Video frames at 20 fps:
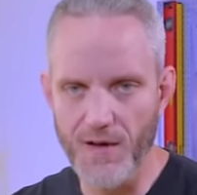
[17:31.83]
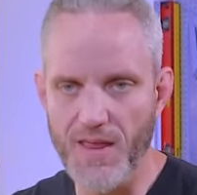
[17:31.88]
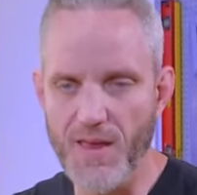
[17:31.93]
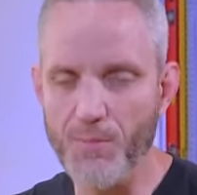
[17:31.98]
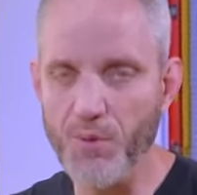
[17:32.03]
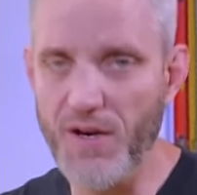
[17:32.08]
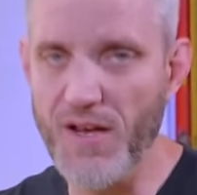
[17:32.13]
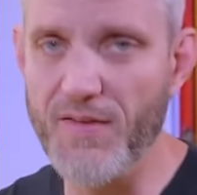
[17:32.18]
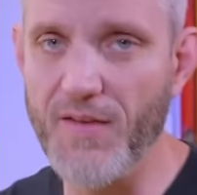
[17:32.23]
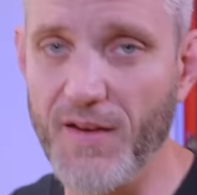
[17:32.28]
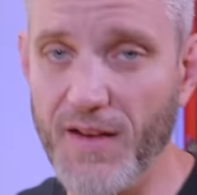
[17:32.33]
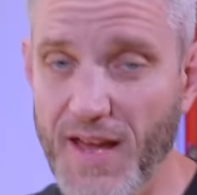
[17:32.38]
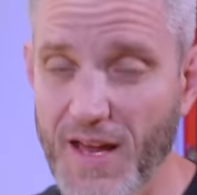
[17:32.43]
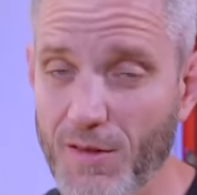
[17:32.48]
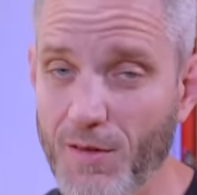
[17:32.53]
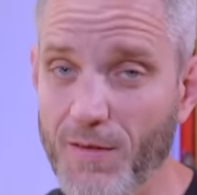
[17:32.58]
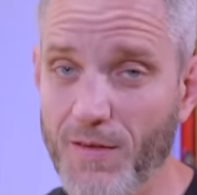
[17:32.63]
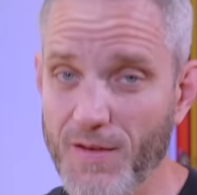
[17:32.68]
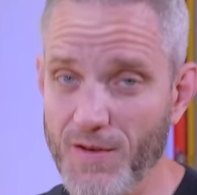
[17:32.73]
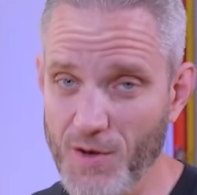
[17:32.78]
And then putting
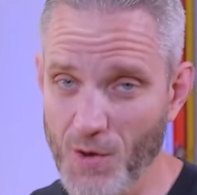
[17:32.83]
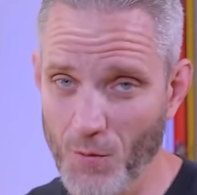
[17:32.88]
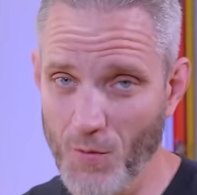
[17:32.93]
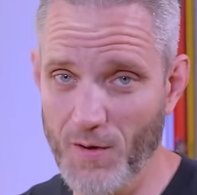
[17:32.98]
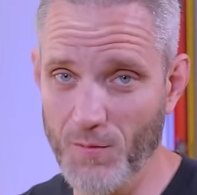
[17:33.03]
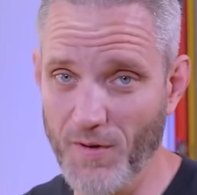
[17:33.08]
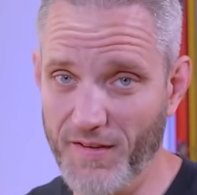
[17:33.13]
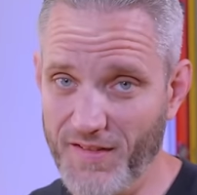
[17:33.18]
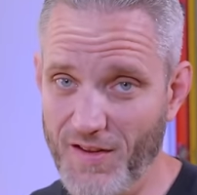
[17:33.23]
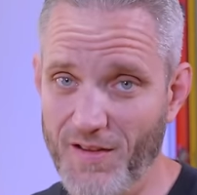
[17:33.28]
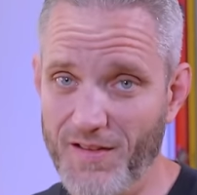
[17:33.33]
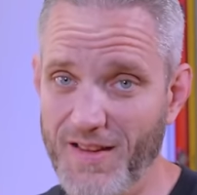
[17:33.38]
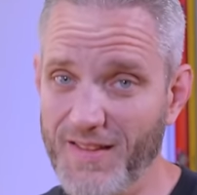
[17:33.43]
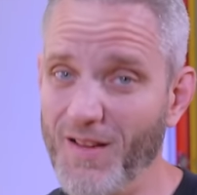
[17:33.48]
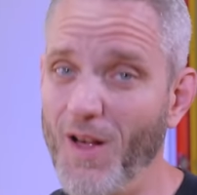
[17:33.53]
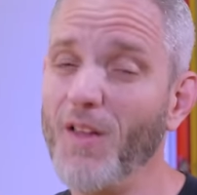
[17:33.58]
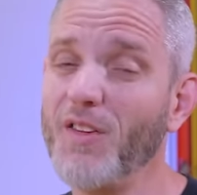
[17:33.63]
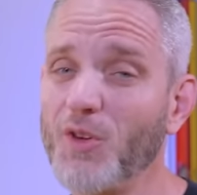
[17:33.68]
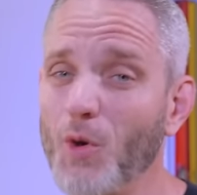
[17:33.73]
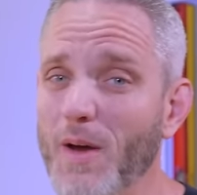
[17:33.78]
together the new one was, is
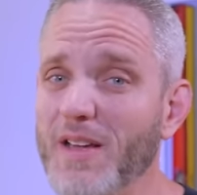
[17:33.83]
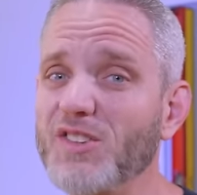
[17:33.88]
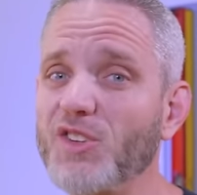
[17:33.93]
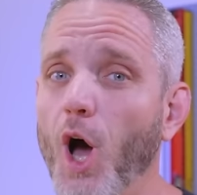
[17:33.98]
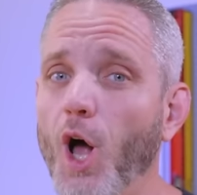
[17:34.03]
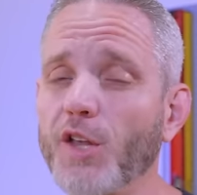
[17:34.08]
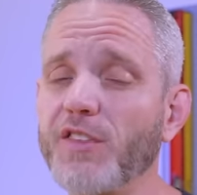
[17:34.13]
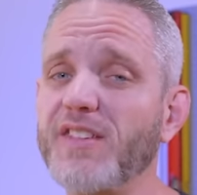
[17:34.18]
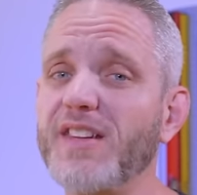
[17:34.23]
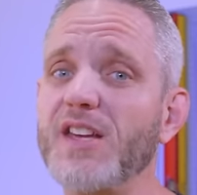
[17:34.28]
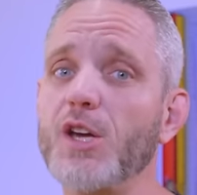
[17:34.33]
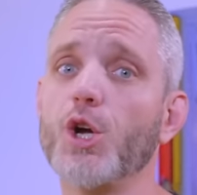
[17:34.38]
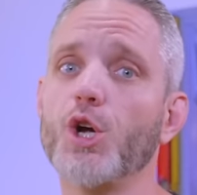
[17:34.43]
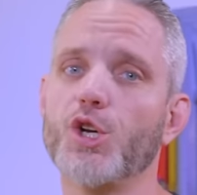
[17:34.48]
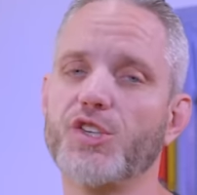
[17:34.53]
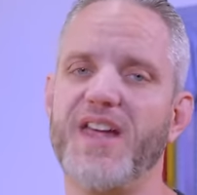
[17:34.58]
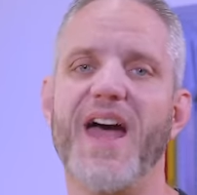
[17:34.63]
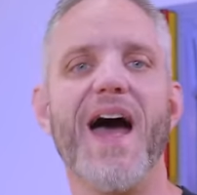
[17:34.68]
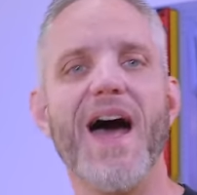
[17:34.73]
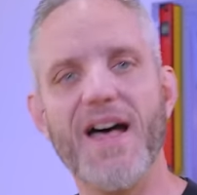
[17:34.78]
also a
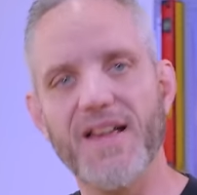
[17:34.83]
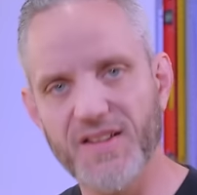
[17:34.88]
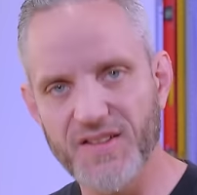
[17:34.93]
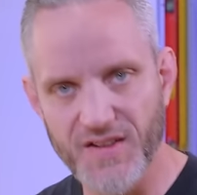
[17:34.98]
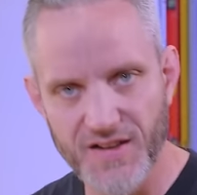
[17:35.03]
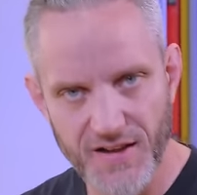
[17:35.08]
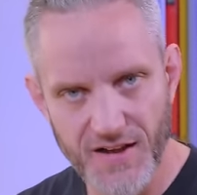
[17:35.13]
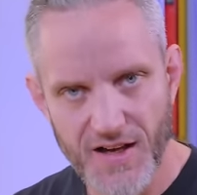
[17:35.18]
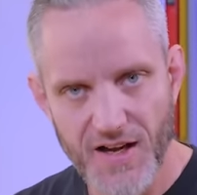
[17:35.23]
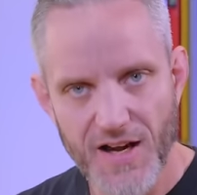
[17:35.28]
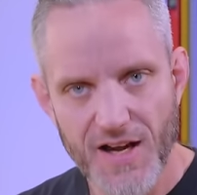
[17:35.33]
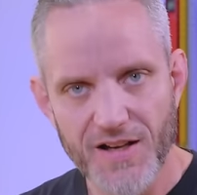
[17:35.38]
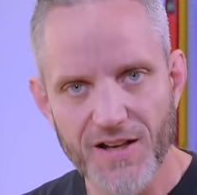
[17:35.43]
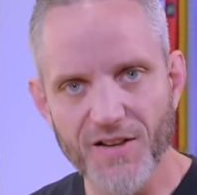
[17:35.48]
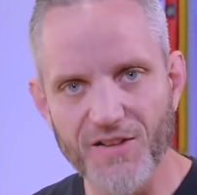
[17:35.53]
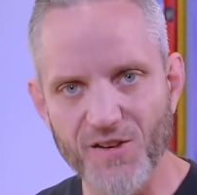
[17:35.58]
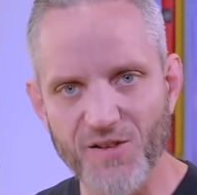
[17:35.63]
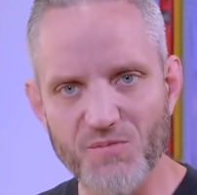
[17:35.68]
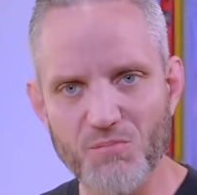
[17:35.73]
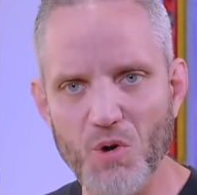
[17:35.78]
dauntinger task
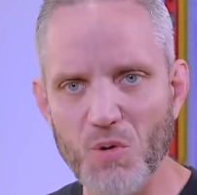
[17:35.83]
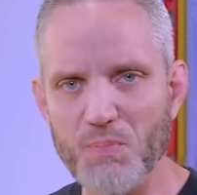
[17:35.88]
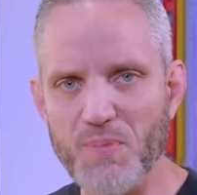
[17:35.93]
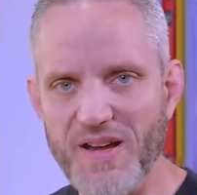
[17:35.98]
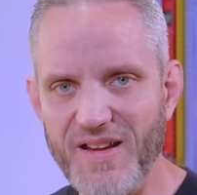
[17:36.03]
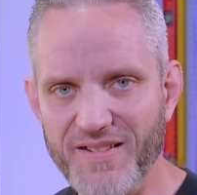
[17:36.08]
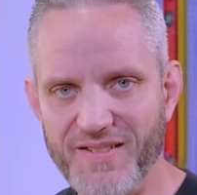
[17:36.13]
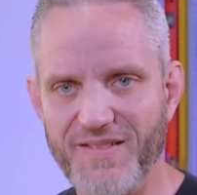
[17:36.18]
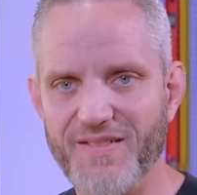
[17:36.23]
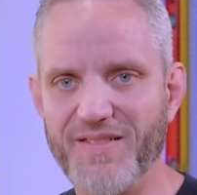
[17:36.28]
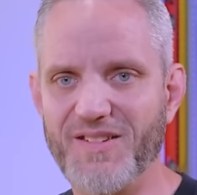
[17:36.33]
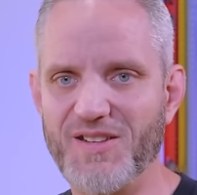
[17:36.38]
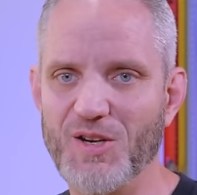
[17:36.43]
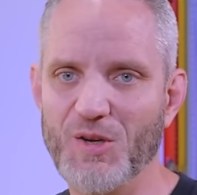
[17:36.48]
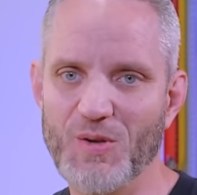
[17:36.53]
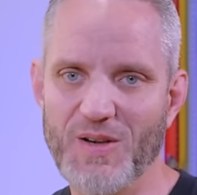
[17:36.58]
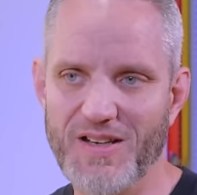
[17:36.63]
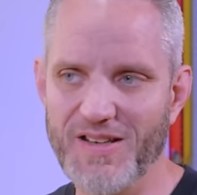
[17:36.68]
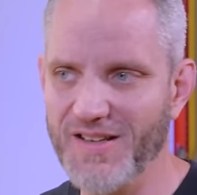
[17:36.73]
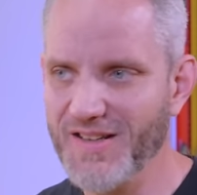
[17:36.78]
because there's more pieces
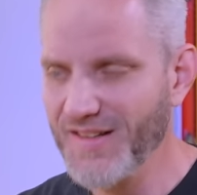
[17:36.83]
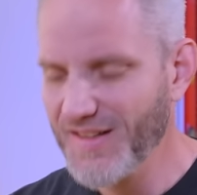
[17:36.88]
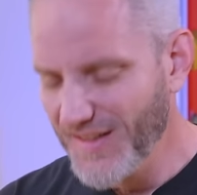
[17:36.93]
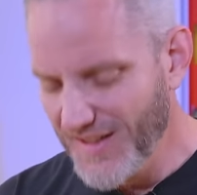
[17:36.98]
to it.